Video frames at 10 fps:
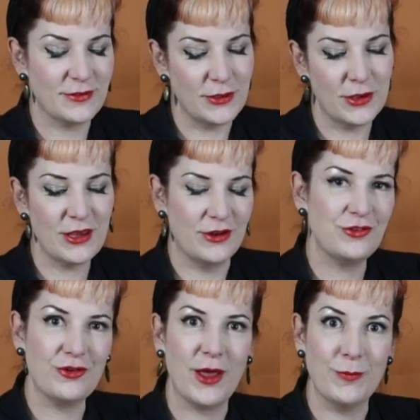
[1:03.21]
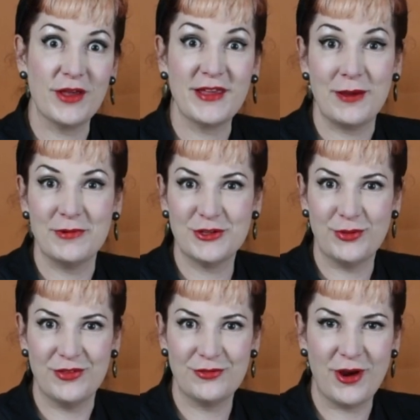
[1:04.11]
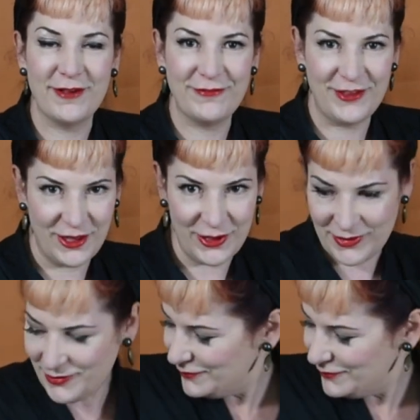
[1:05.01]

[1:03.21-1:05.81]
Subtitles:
so you can try and work out which one's right for you.